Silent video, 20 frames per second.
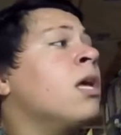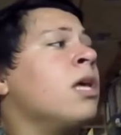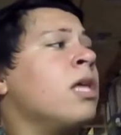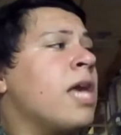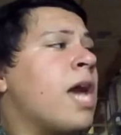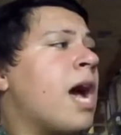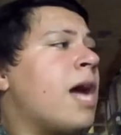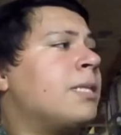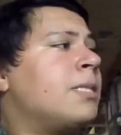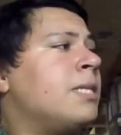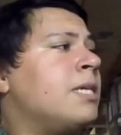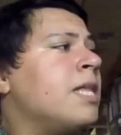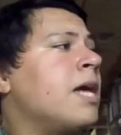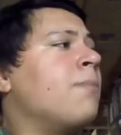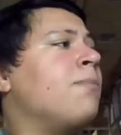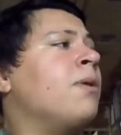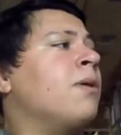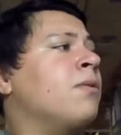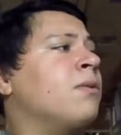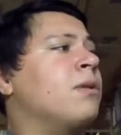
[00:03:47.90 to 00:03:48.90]
Yeah, I see
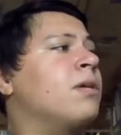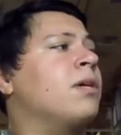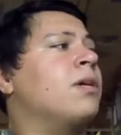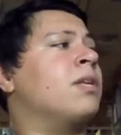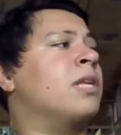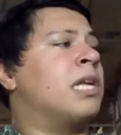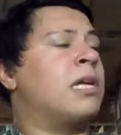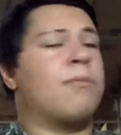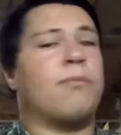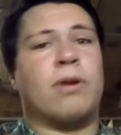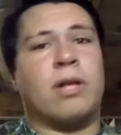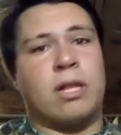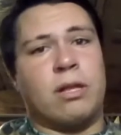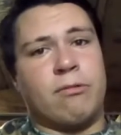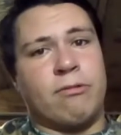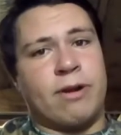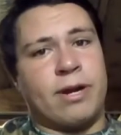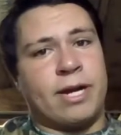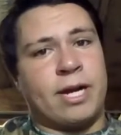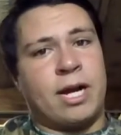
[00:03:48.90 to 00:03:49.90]
that being really good in an
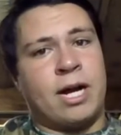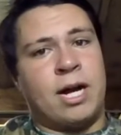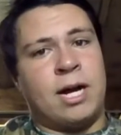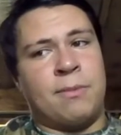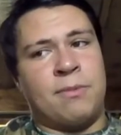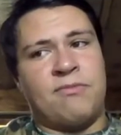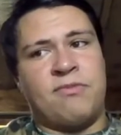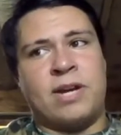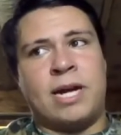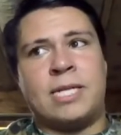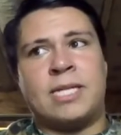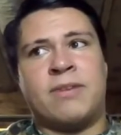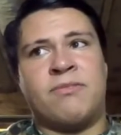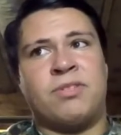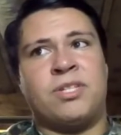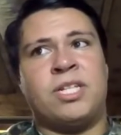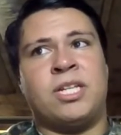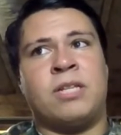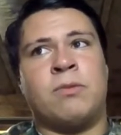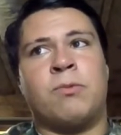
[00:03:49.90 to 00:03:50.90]
umbrella rig. If you guys haven't
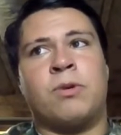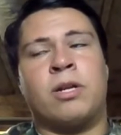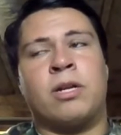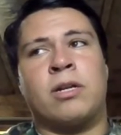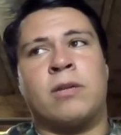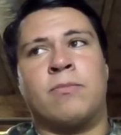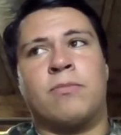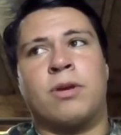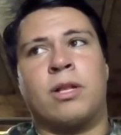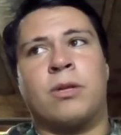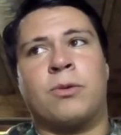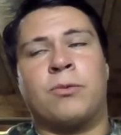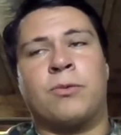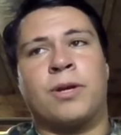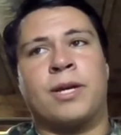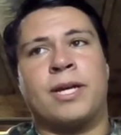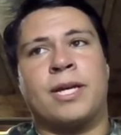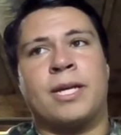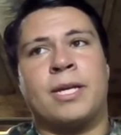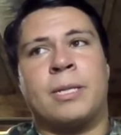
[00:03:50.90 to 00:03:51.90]
seen what an umbrella
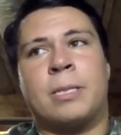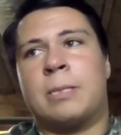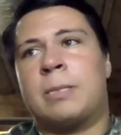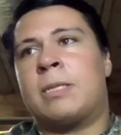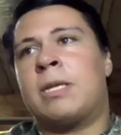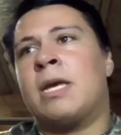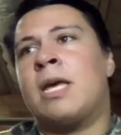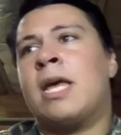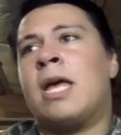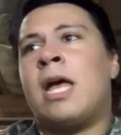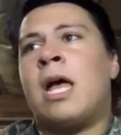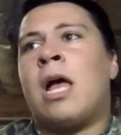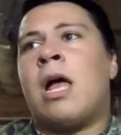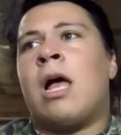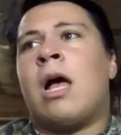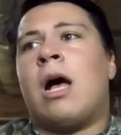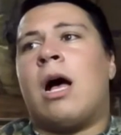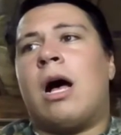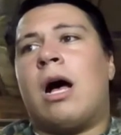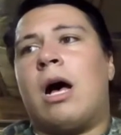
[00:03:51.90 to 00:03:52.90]
rig is,
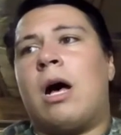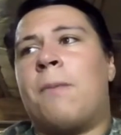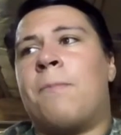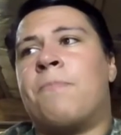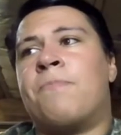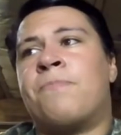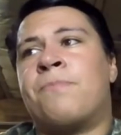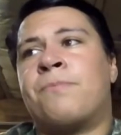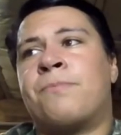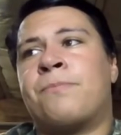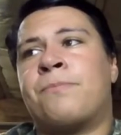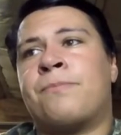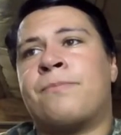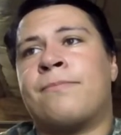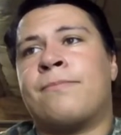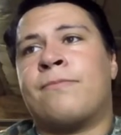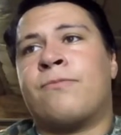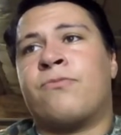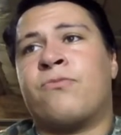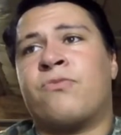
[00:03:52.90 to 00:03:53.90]
you
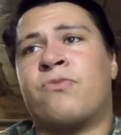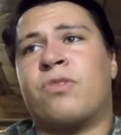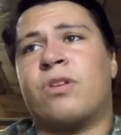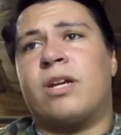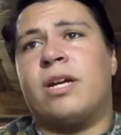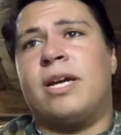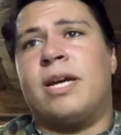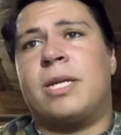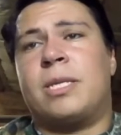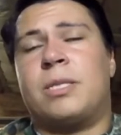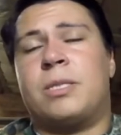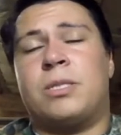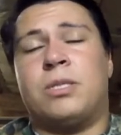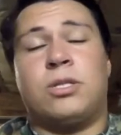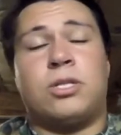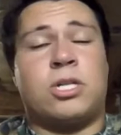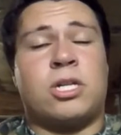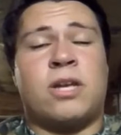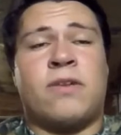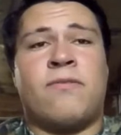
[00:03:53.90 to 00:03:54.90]

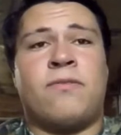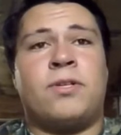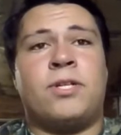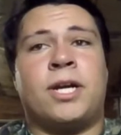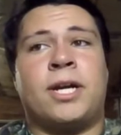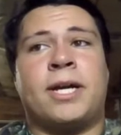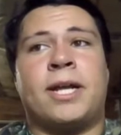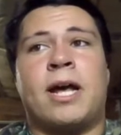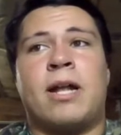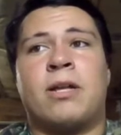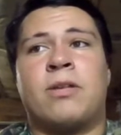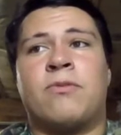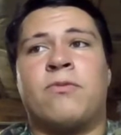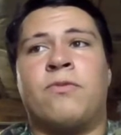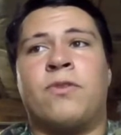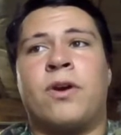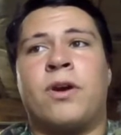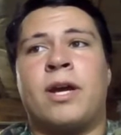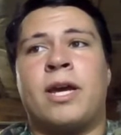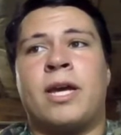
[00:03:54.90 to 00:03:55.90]
should have to check it out. It's
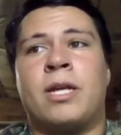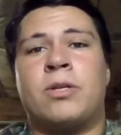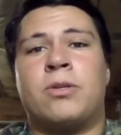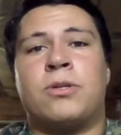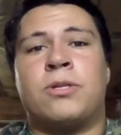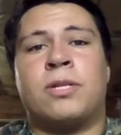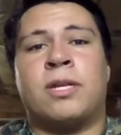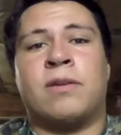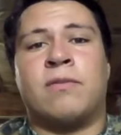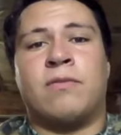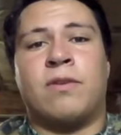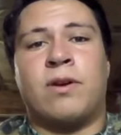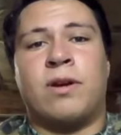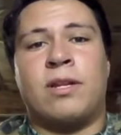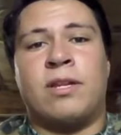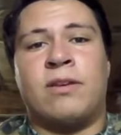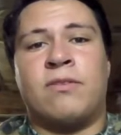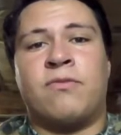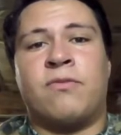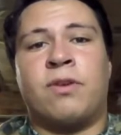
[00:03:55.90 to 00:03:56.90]
very interesting, very
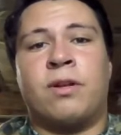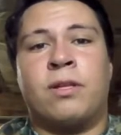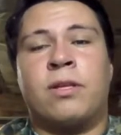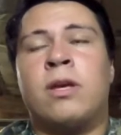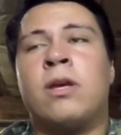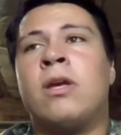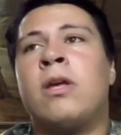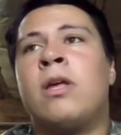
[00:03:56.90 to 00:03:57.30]
different